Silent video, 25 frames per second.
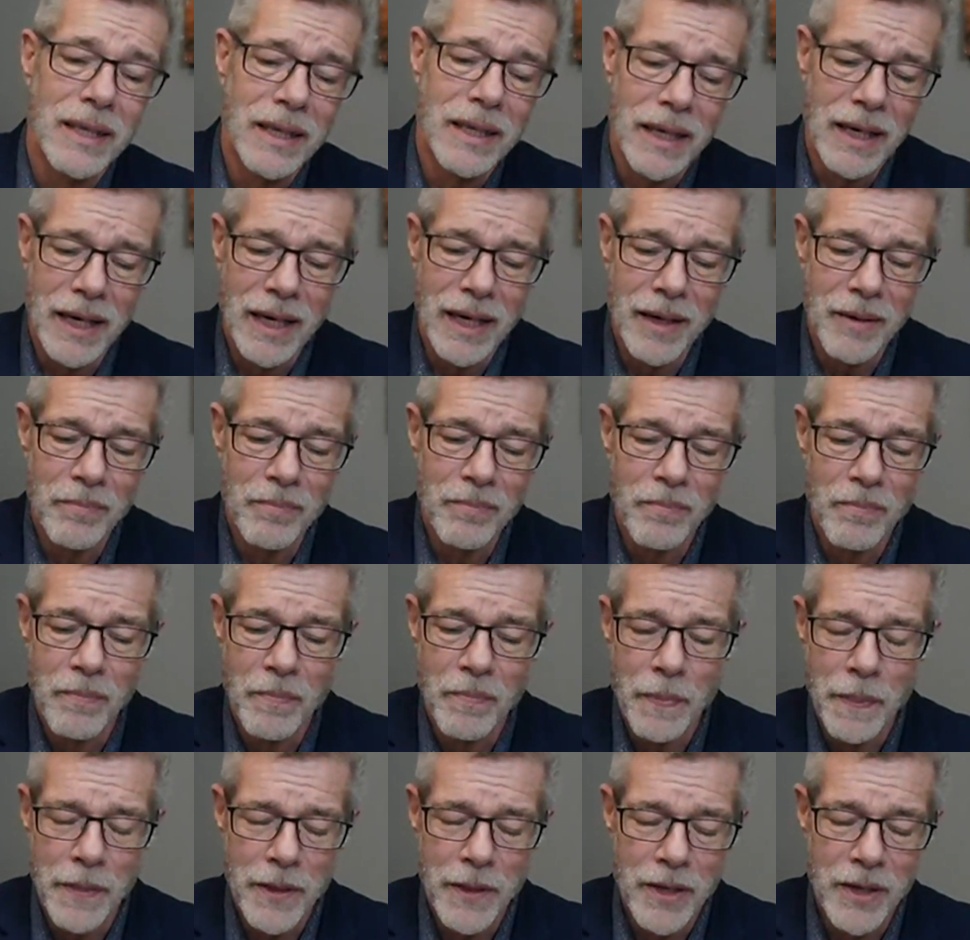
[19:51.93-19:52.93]

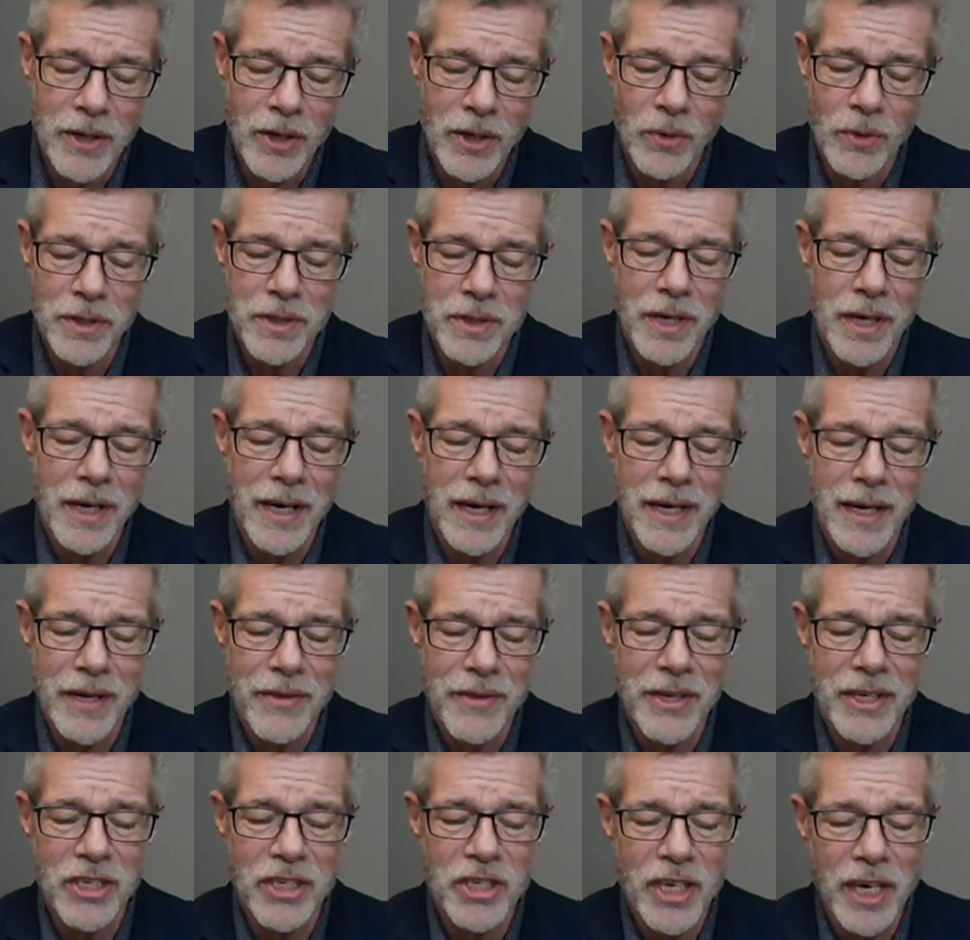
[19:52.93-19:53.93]
I
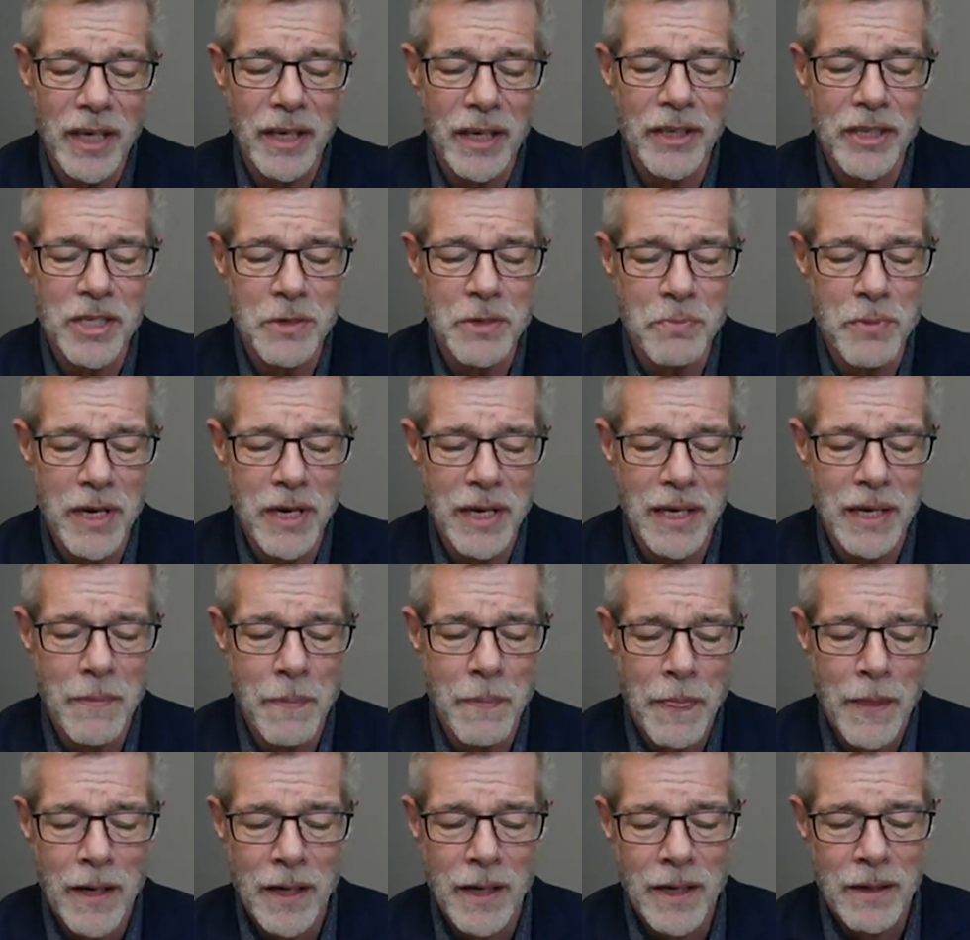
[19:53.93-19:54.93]
think generally
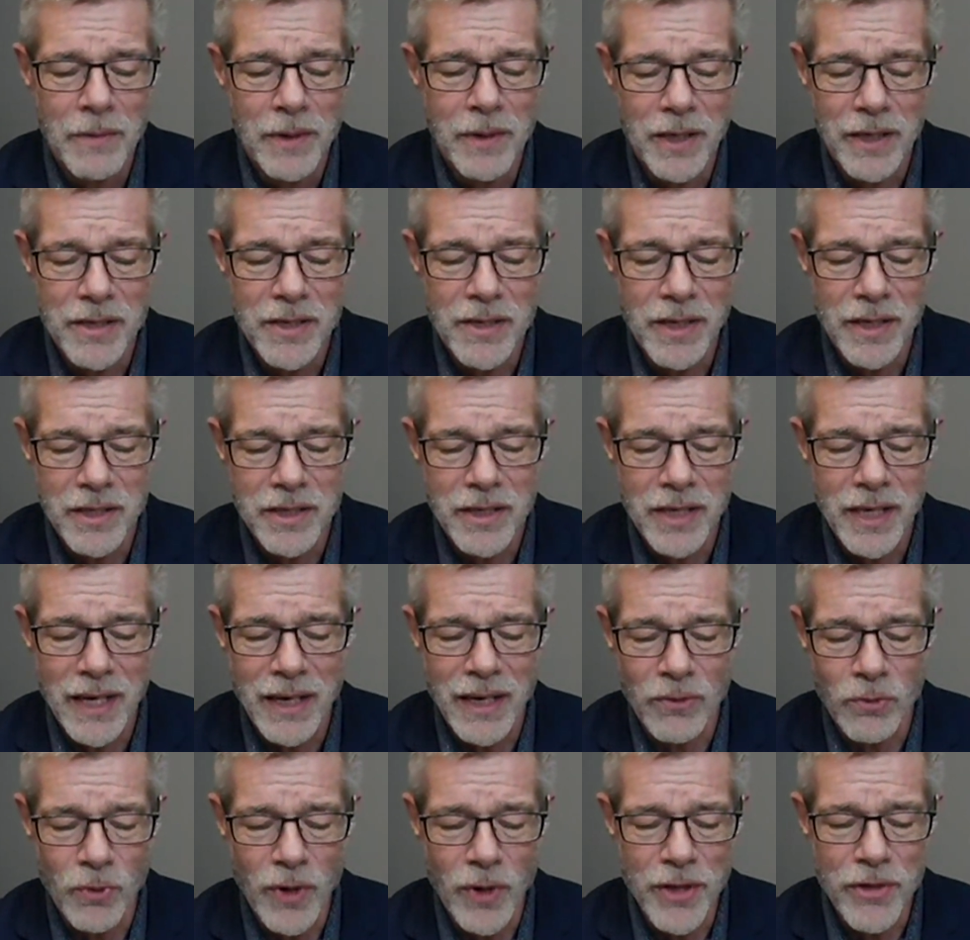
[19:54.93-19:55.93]
speaking, I mean, it's
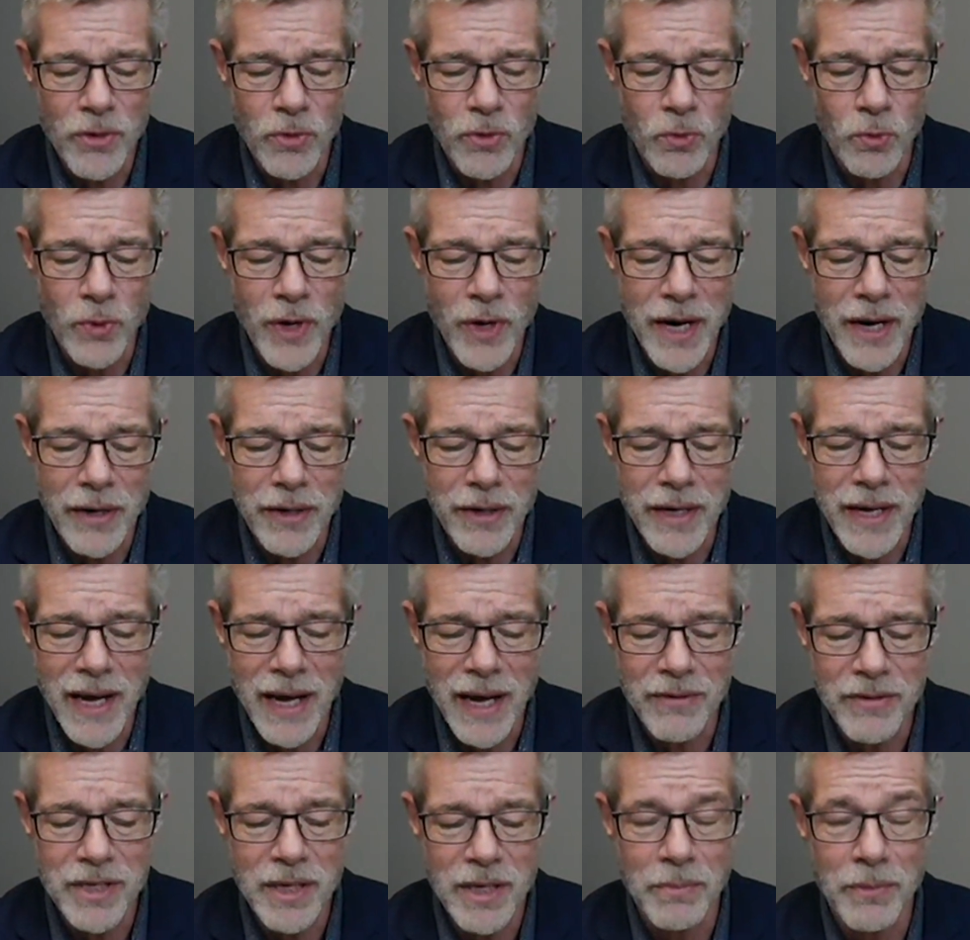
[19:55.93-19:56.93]
rather rare to
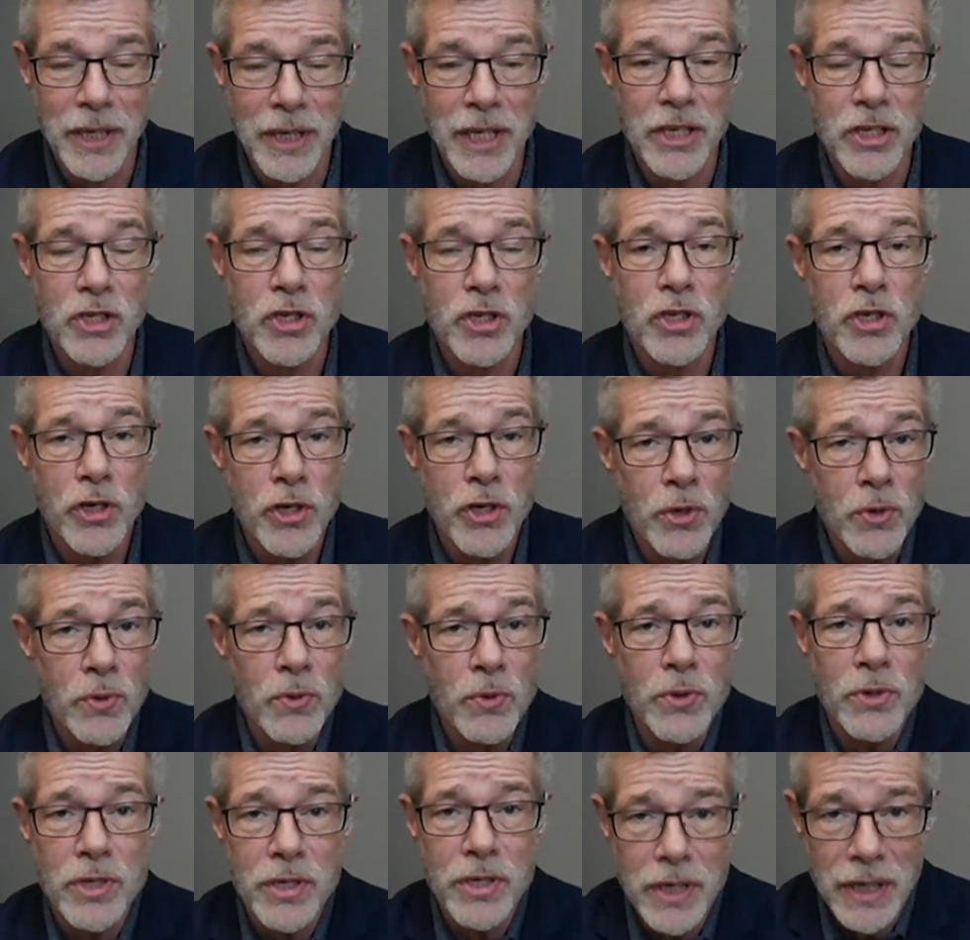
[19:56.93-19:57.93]
have somebody
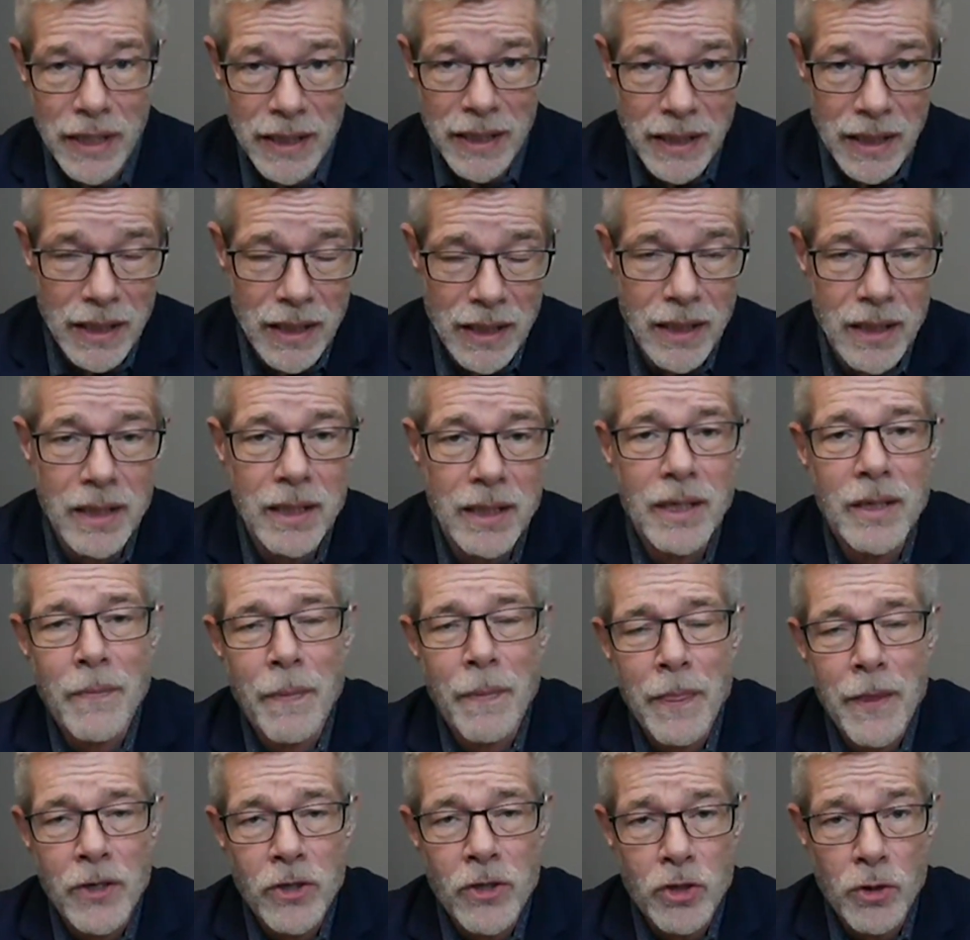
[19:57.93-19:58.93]
choosing
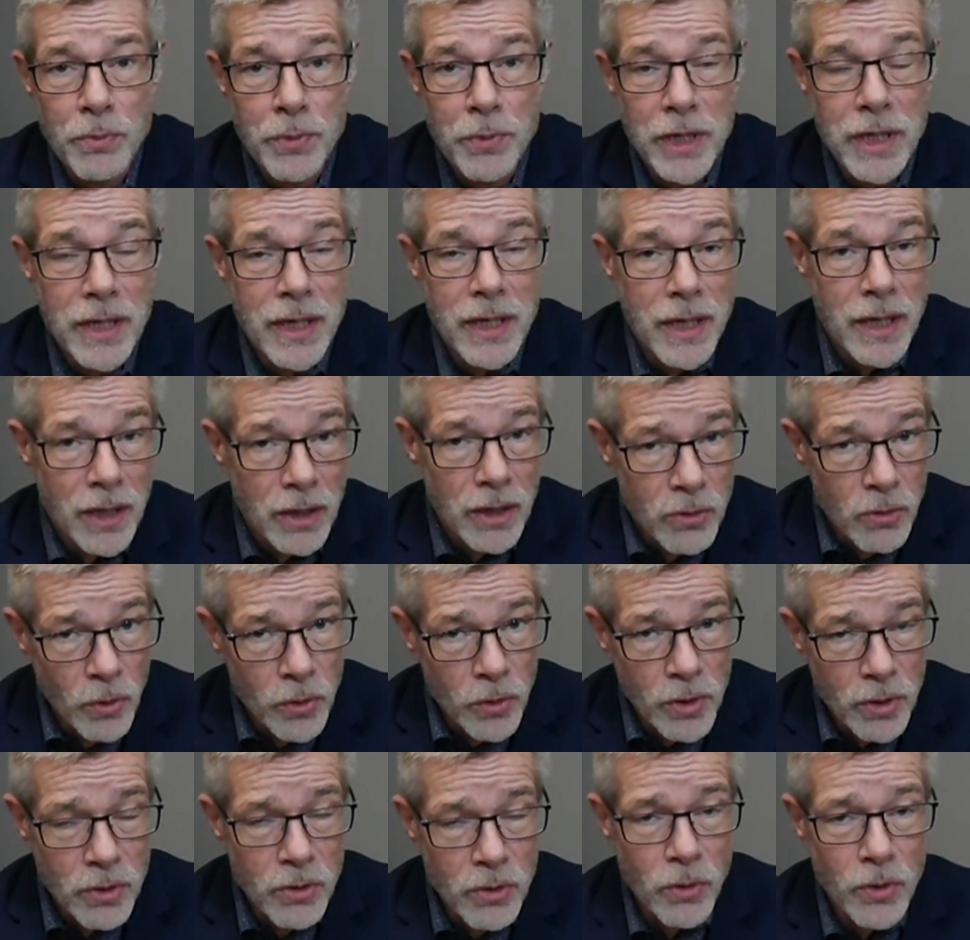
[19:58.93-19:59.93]
to be
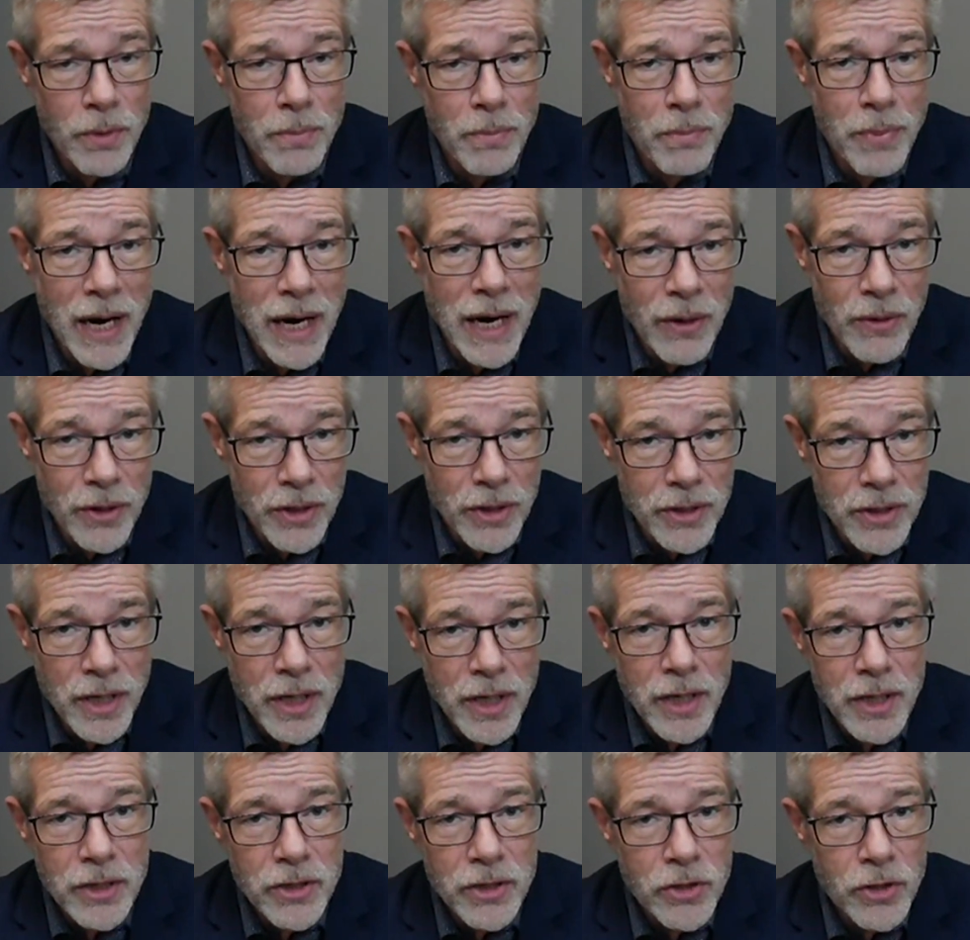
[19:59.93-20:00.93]
quote unquote empowered
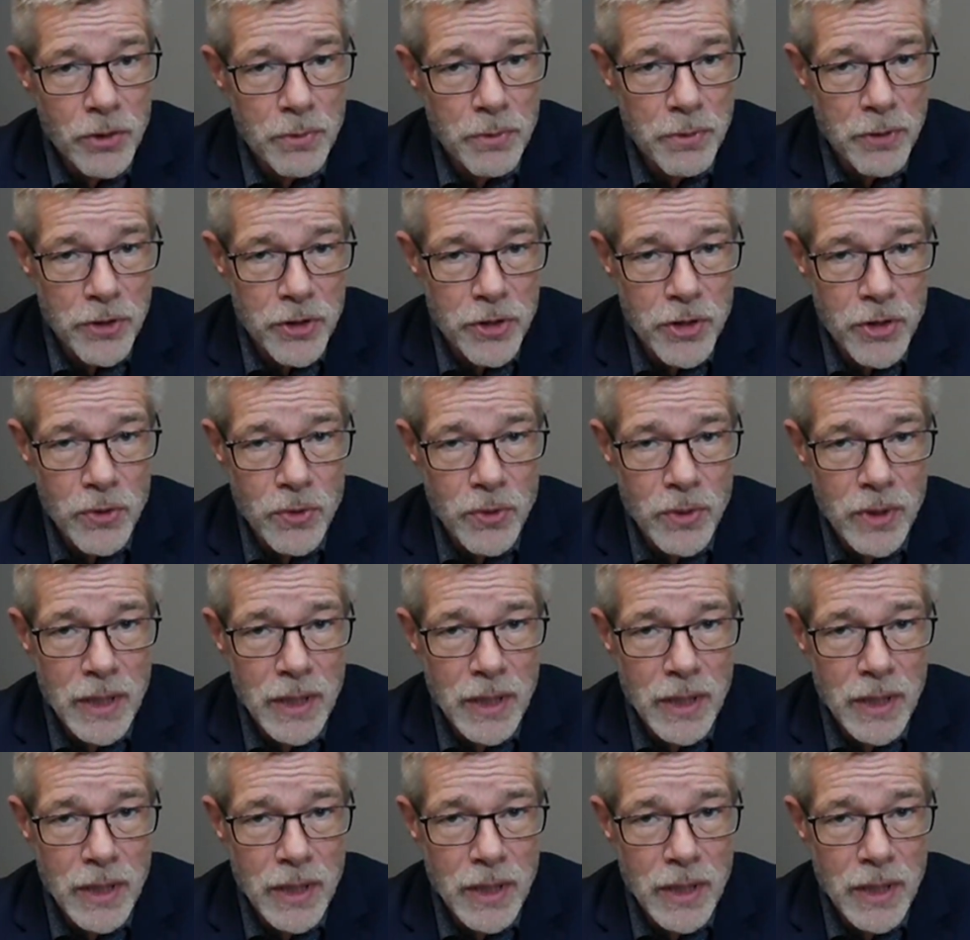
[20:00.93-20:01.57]
to pursue,